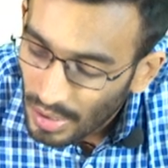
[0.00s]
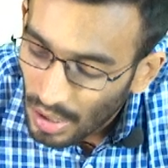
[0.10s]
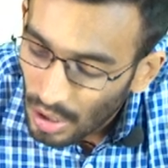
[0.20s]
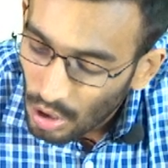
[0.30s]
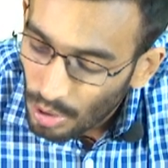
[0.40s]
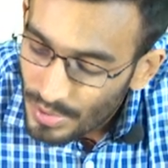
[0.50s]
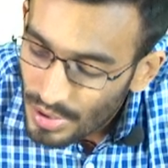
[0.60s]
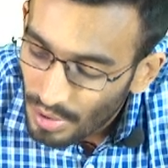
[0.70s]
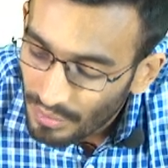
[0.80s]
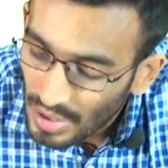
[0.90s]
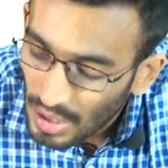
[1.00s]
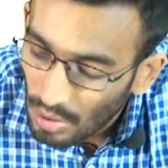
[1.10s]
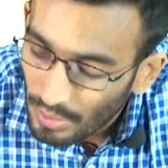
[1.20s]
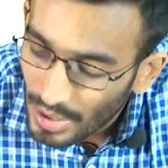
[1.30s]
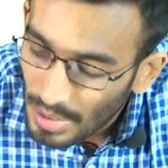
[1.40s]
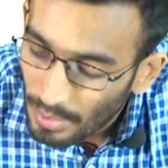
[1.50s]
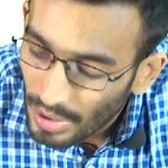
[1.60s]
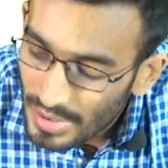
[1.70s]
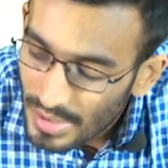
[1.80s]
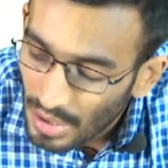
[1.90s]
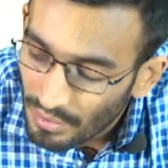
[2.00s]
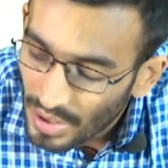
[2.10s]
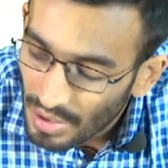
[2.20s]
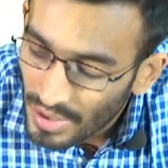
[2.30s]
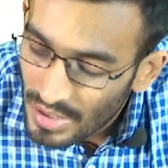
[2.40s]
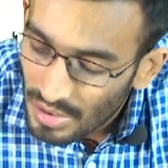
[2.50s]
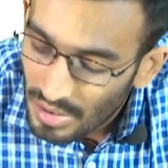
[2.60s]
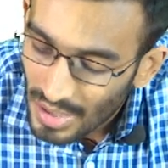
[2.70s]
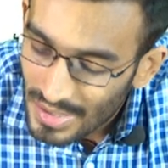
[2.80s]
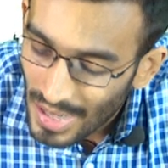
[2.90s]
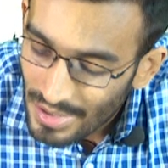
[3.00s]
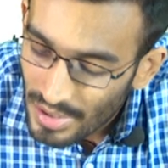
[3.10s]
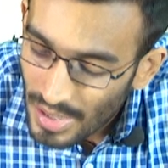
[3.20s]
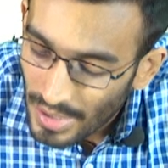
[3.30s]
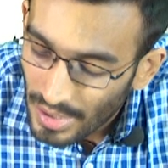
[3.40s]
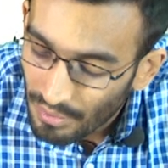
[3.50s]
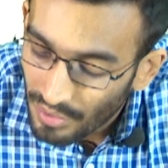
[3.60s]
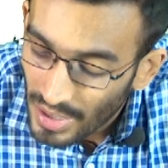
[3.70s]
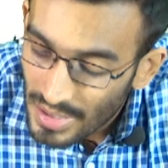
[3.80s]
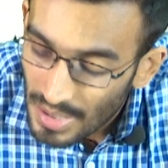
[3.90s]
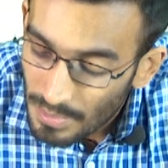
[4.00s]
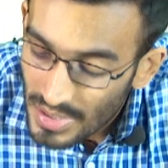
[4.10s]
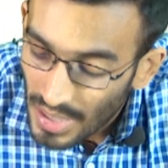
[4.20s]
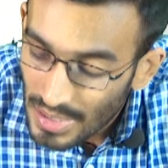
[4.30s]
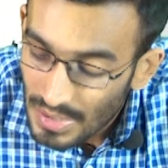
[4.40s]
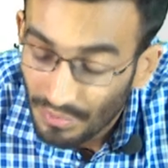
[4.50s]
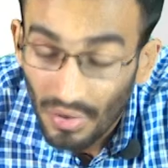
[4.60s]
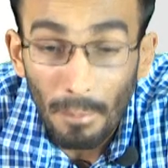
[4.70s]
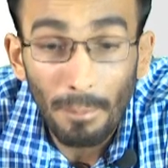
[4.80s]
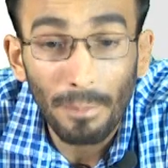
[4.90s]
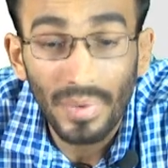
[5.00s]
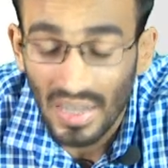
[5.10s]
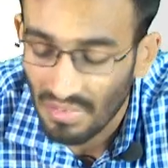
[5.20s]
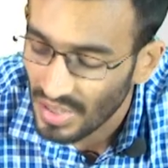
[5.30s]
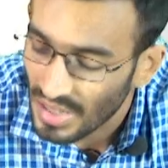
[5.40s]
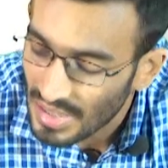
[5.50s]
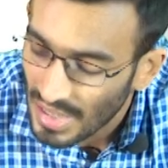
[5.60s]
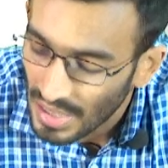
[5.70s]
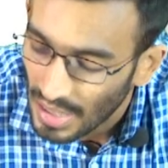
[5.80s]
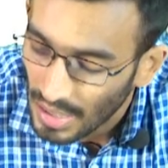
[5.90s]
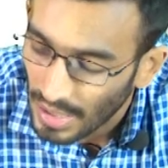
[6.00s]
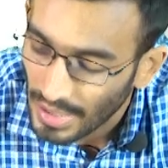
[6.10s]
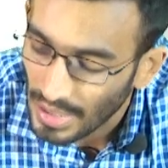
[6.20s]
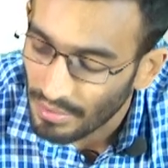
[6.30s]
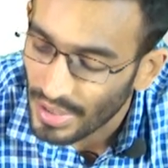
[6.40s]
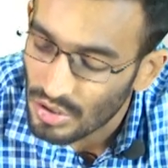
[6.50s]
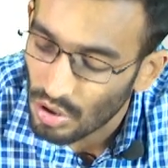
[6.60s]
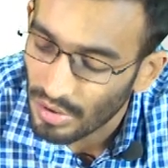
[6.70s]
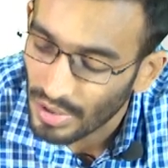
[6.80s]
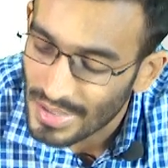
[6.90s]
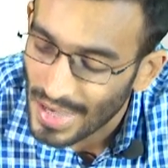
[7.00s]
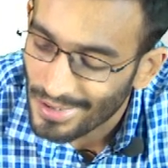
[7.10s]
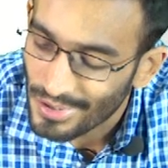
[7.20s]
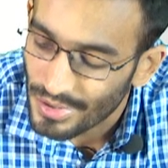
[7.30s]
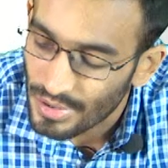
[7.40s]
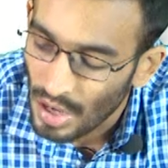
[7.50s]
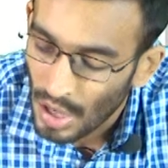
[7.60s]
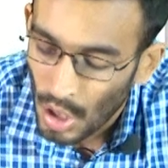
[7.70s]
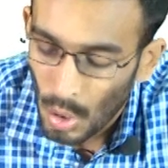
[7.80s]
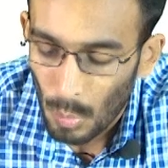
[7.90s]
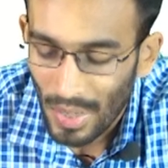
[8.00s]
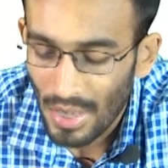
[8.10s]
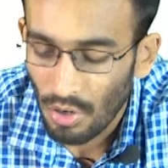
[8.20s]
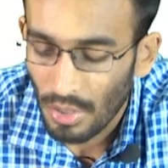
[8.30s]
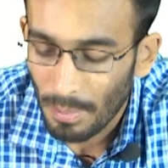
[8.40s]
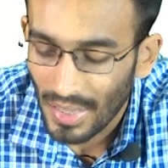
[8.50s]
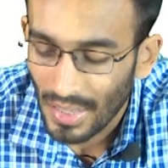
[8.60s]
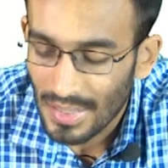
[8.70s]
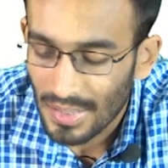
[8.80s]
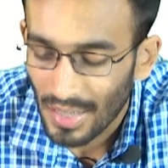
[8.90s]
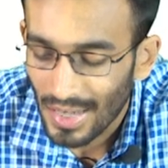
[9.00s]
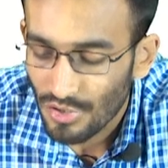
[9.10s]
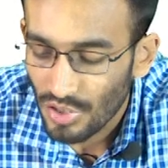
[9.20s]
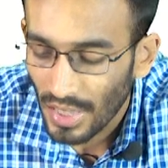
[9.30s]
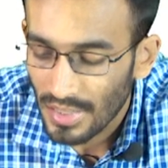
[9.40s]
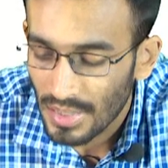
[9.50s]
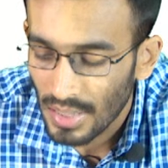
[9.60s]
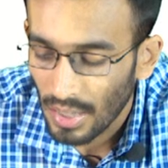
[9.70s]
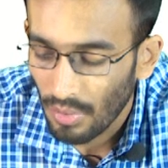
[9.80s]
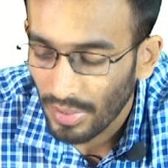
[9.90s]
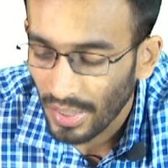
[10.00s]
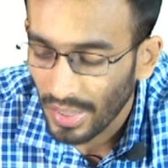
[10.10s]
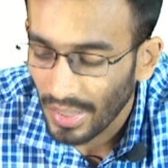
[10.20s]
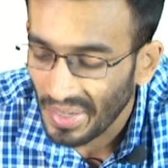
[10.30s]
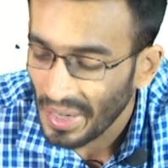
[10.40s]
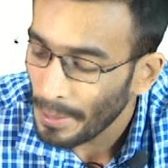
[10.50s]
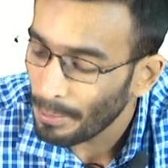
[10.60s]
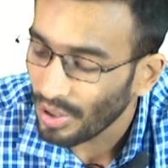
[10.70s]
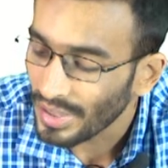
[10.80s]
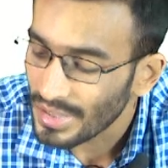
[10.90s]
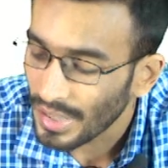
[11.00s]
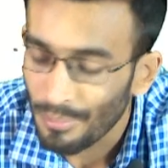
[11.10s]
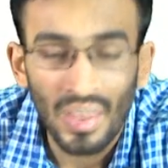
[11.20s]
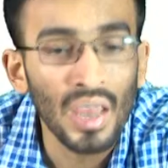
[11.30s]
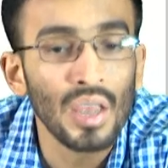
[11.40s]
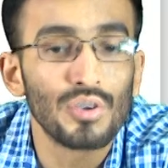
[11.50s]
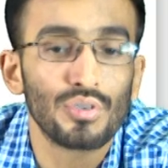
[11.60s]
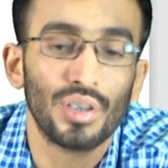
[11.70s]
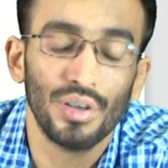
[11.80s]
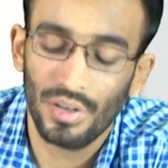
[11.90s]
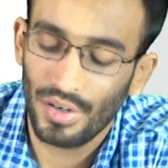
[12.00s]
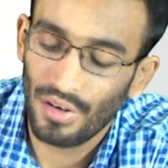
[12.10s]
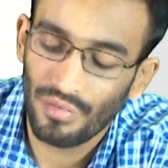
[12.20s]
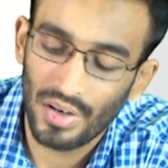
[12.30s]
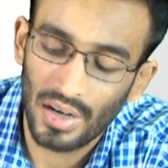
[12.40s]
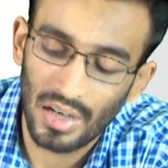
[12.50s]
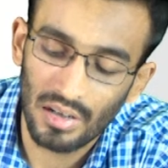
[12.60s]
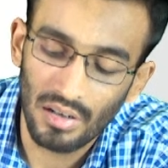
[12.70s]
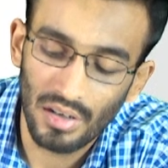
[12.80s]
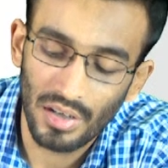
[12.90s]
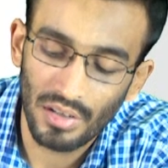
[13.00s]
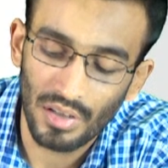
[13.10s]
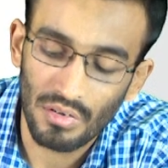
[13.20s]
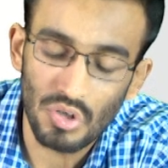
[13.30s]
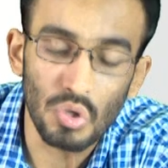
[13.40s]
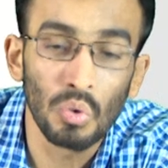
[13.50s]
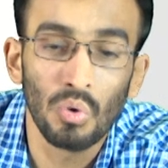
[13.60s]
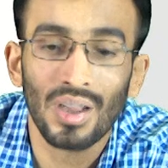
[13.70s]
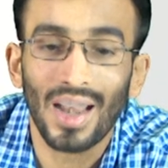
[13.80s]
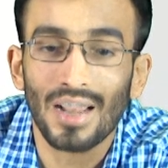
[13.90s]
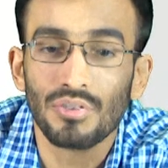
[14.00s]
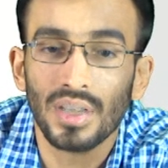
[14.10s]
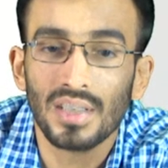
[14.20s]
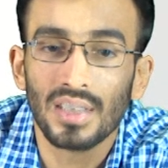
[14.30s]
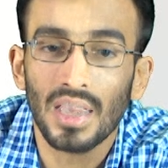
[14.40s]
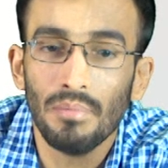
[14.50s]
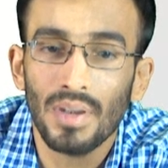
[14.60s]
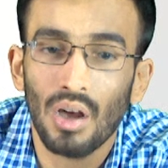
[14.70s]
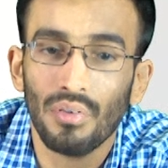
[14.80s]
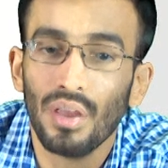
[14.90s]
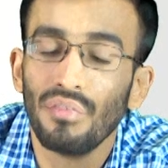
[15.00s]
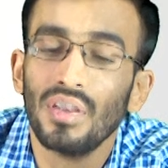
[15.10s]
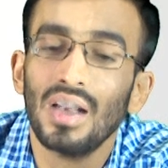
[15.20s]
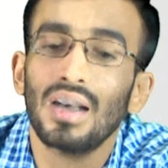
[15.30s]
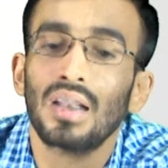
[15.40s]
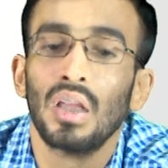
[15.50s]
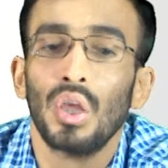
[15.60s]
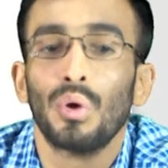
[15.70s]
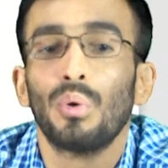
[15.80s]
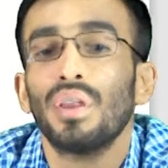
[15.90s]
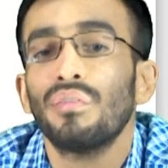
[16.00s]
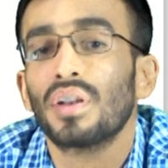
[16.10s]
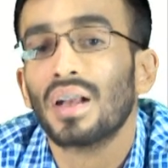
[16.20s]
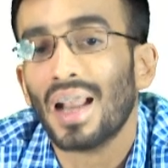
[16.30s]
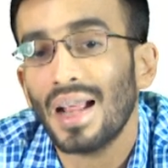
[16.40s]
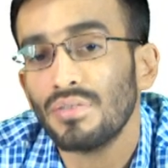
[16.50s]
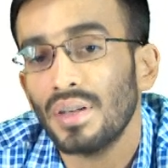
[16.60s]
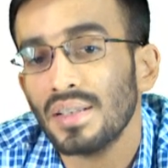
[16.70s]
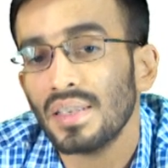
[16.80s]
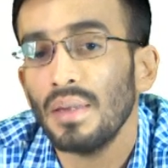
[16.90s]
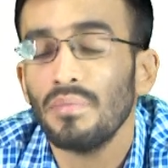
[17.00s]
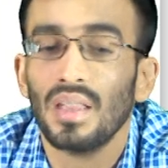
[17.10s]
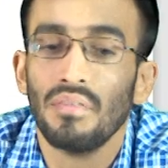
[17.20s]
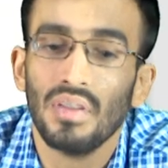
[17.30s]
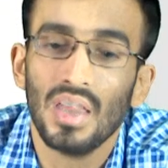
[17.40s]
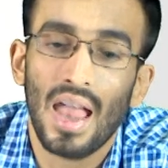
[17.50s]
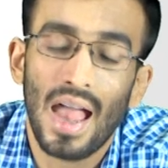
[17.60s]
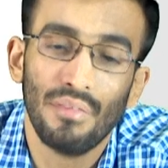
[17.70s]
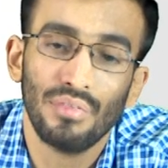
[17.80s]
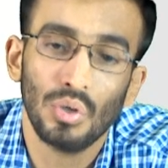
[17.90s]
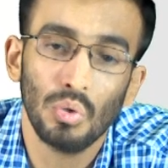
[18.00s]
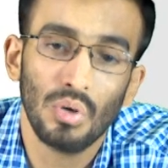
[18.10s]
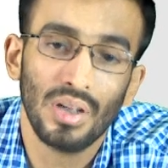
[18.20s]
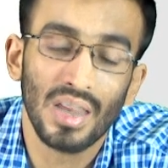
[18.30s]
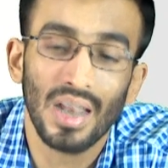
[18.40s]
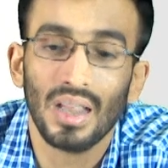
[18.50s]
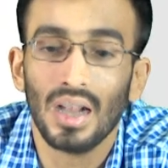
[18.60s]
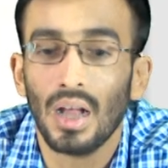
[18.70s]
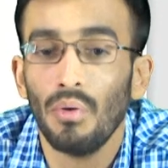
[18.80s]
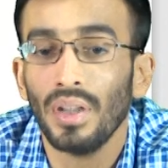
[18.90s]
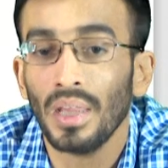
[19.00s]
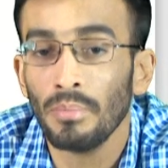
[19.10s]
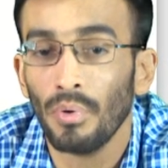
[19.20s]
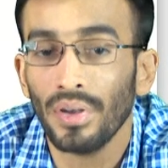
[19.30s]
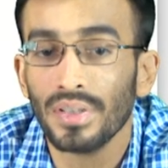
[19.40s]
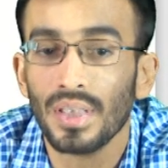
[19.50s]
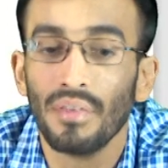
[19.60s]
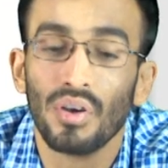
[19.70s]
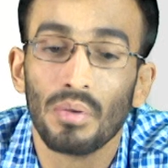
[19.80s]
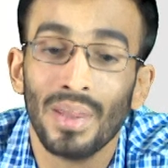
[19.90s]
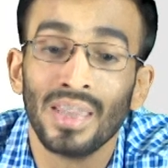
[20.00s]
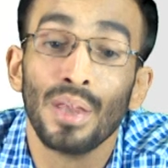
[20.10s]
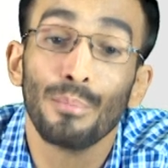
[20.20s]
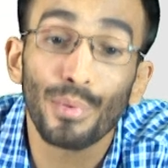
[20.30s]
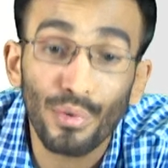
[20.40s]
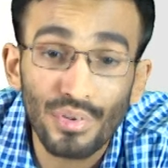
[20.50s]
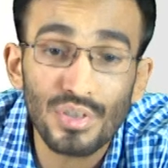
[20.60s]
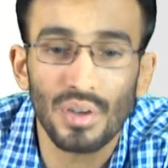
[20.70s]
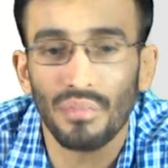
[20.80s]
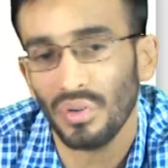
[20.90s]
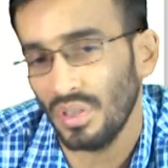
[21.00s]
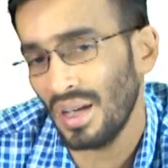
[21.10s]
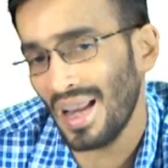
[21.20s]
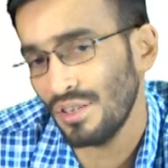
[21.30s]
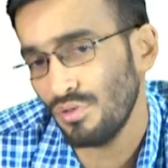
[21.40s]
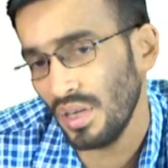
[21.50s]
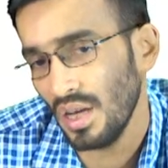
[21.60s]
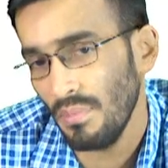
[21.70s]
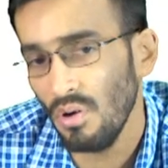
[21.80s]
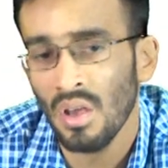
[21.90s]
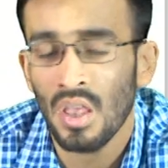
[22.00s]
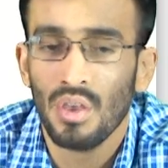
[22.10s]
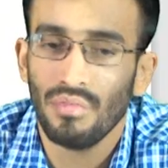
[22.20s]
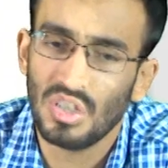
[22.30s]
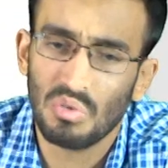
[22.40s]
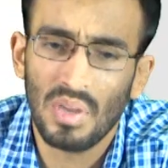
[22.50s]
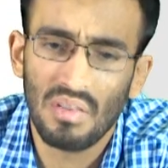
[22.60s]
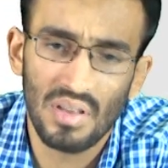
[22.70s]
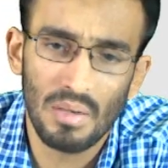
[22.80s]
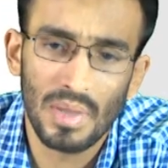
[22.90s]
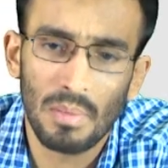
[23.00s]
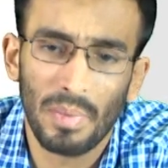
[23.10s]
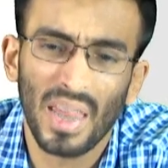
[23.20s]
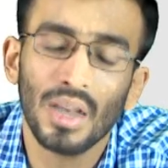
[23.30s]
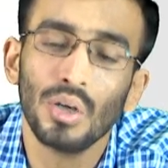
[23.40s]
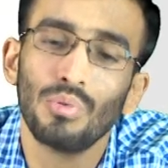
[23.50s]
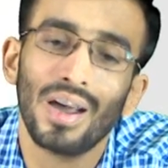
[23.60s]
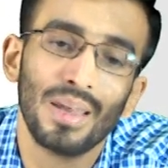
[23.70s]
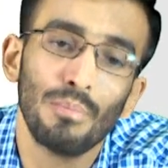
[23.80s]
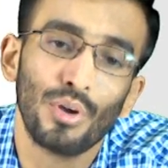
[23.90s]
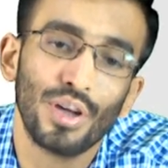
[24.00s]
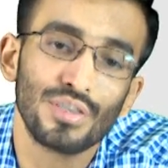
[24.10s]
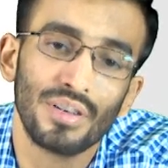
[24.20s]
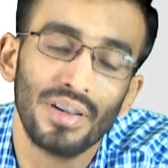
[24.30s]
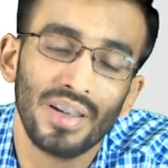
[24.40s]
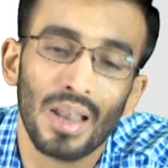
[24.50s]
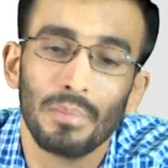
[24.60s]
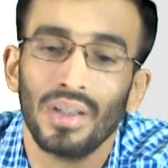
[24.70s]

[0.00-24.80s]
for events or transactions that differ in substance from previously occurring events or transactions will not be considered as change in accounting policy. So definitely earlier there was no gratuity scheme. Now if we are going for a gratuity scheme, then we have to create accounting policy for making provision for the gratuity amount which we will be paying to our employees on retirement.